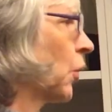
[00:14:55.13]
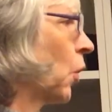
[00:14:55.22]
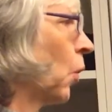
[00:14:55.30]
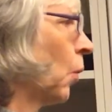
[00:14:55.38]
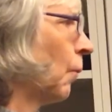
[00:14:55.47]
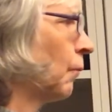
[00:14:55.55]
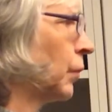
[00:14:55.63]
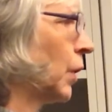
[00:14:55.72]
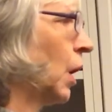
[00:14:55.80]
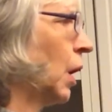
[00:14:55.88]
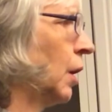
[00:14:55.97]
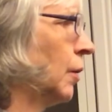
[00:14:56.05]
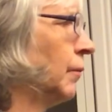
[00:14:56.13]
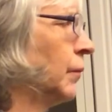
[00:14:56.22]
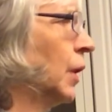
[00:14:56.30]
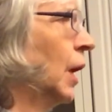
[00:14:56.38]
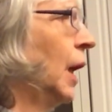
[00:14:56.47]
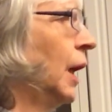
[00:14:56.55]
So, um,
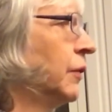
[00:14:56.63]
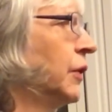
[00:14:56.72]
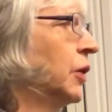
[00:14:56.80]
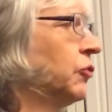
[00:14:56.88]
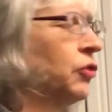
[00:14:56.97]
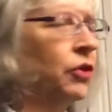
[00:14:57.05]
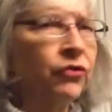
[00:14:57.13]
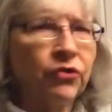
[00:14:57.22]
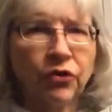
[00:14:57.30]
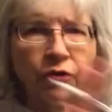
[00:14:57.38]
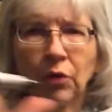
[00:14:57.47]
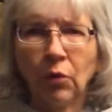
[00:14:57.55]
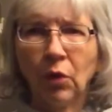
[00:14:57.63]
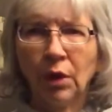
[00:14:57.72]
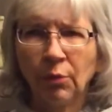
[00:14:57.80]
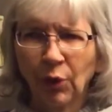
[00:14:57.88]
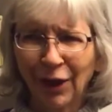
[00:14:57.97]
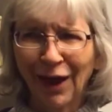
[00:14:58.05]
and then just to throw one
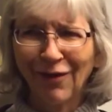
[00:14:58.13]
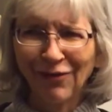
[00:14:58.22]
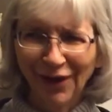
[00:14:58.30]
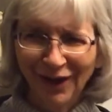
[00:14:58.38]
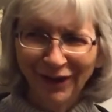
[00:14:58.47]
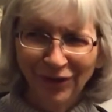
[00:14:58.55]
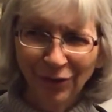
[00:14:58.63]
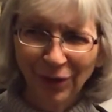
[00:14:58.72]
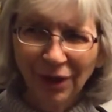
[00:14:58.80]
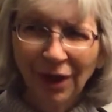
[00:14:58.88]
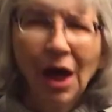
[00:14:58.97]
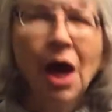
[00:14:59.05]
more caveat into it,